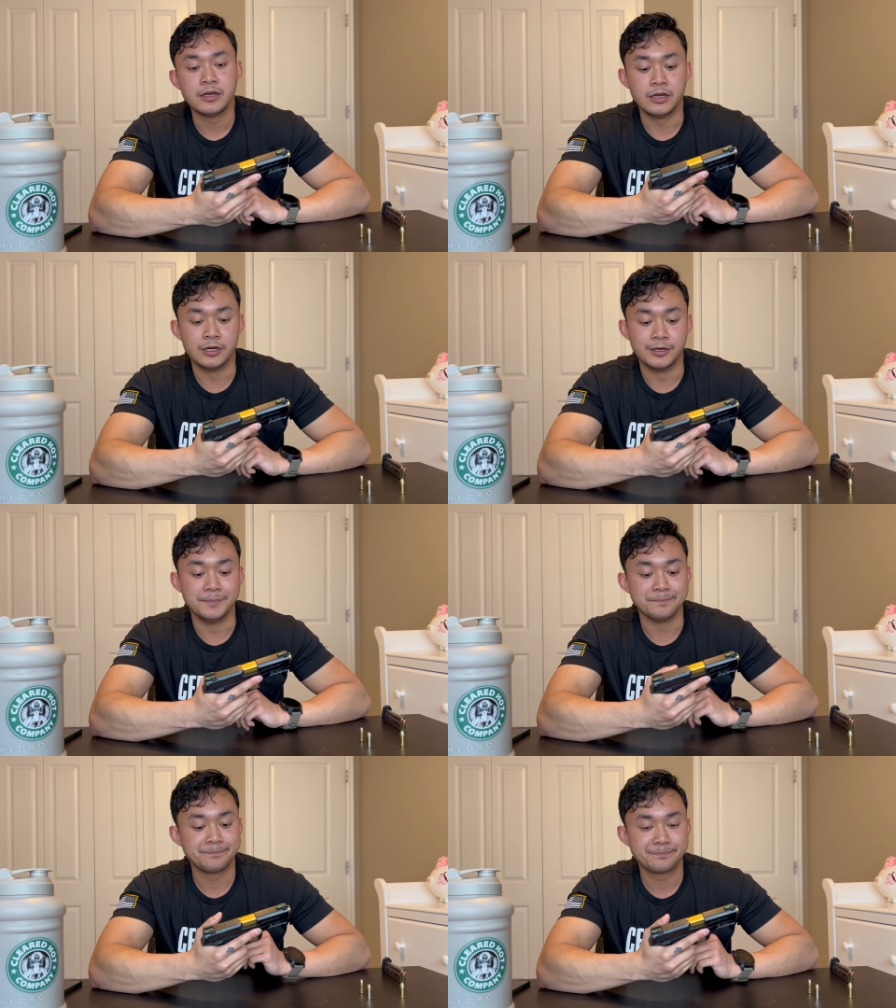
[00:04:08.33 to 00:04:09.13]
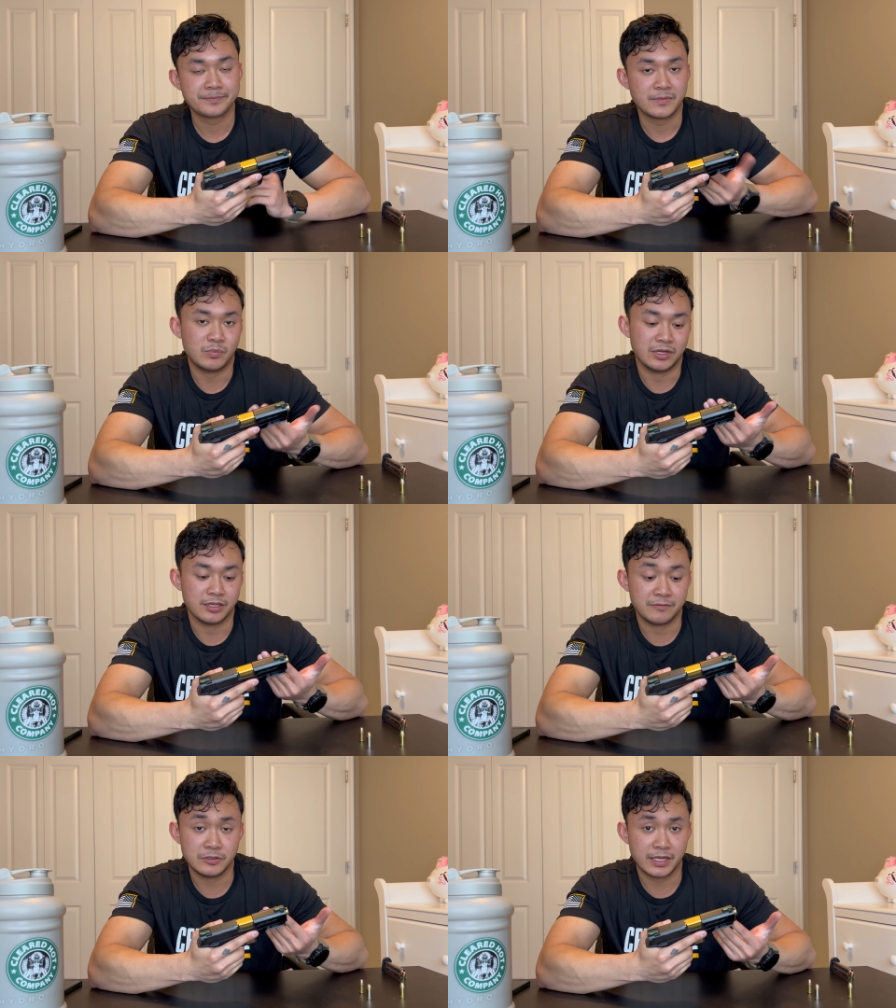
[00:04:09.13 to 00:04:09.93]
But
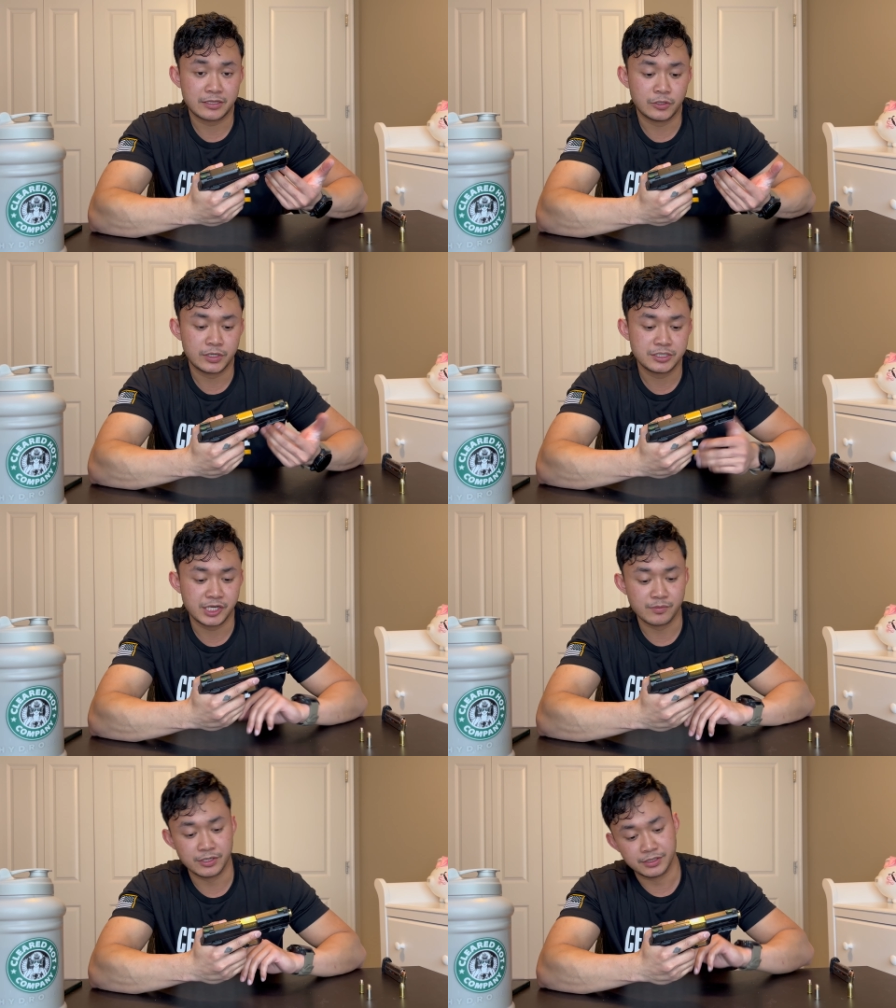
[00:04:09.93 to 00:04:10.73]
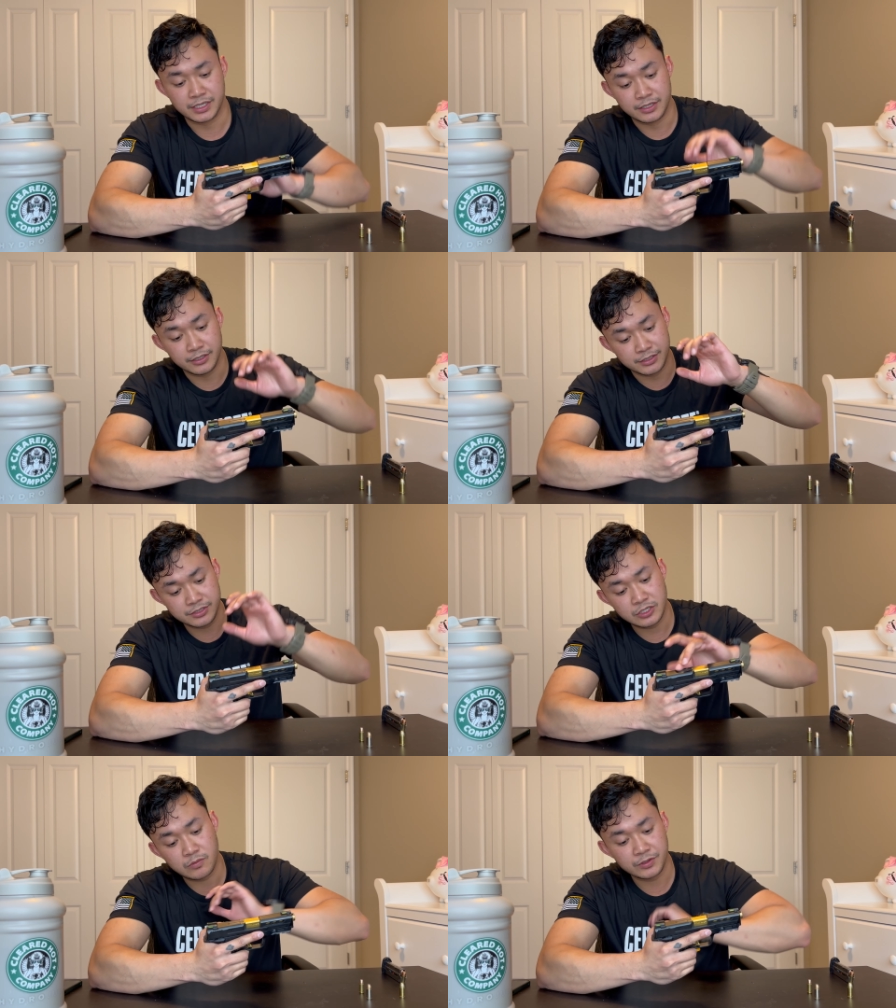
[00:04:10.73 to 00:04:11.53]
if you like a loaded chamber indicator, it does
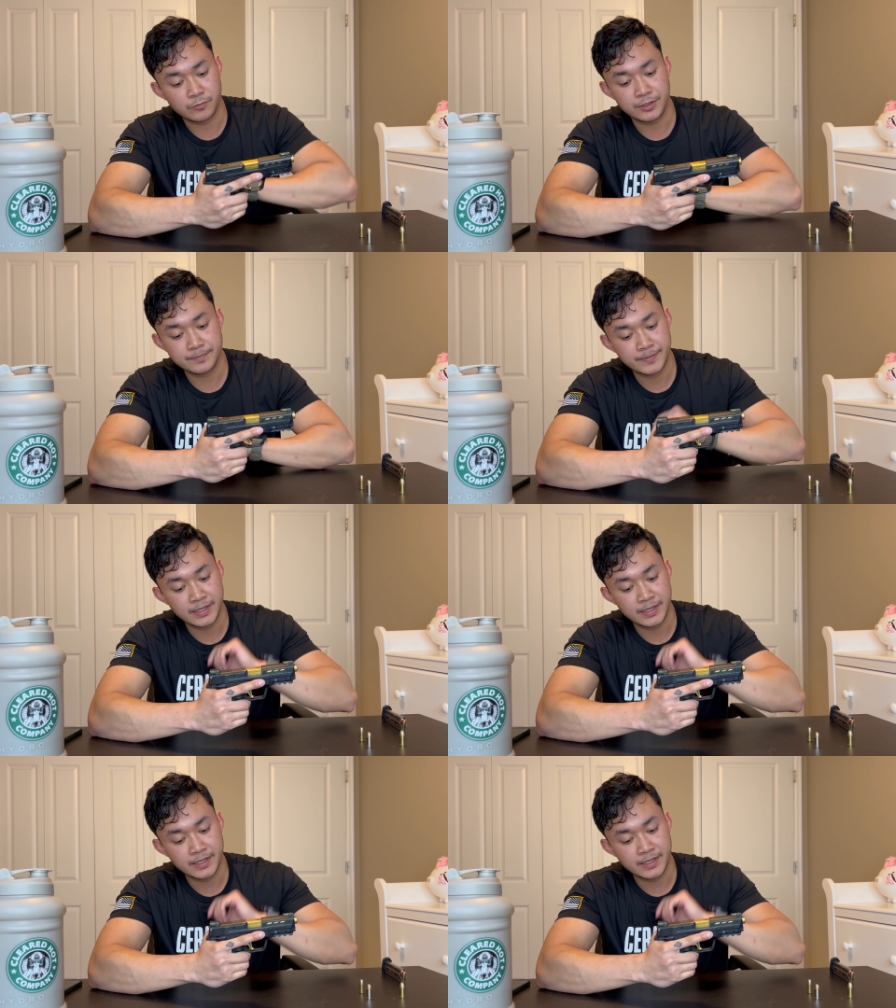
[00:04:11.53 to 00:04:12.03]
come with one.